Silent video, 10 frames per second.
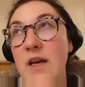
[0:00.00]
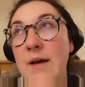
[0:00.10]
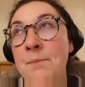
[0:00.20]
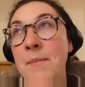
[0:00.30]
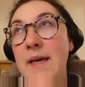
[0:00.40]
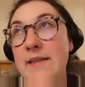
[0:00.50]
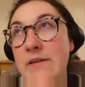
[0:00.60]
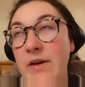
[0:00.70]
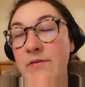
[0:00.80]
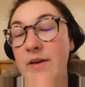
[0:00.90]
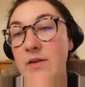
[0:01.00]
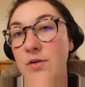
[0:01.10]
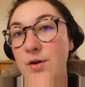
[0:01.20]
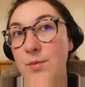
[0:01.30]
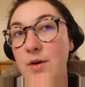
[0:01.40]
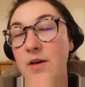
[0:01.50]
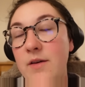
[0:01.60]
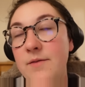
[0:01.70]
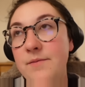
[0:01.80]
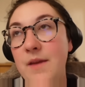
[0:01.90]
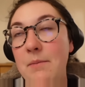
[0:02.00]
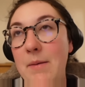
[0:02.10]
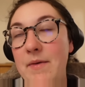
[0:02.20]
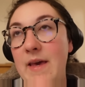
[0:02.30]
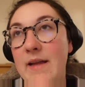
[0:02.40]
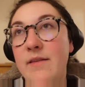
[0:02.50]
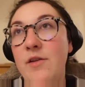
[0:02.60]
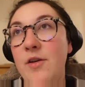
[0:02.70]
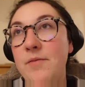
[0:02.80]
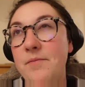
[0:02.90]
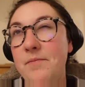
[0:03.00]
I might see if I can find an audiobook. That might be the answer.